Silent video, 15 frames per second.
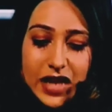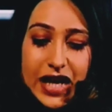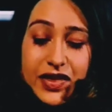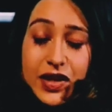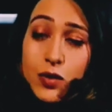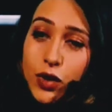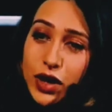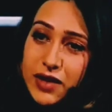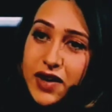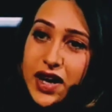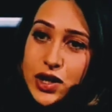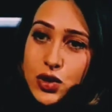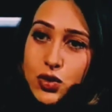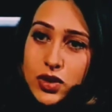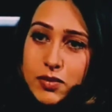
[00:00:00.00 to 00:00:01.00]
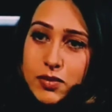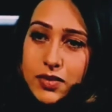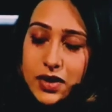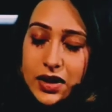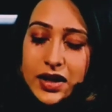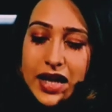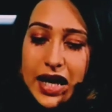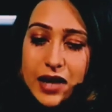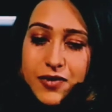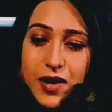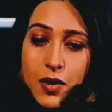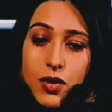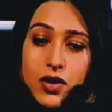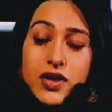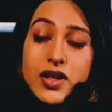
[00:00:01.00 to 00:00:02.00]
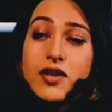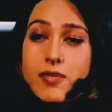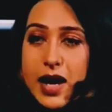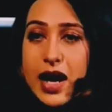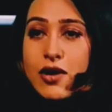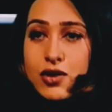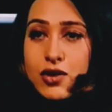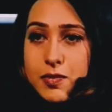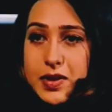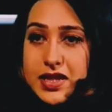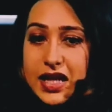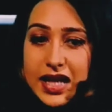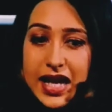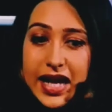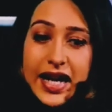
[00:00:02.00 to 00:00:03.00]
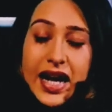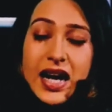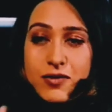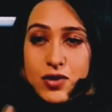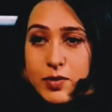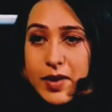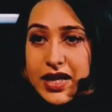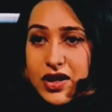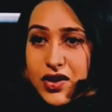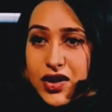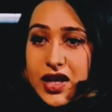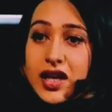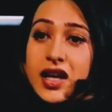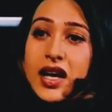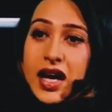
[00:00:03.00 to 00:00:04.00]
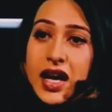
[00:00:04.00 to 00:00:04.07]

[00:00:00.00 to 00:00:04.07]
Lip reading: I think whatever I do in life, I want to give my 100%, like I have to my career.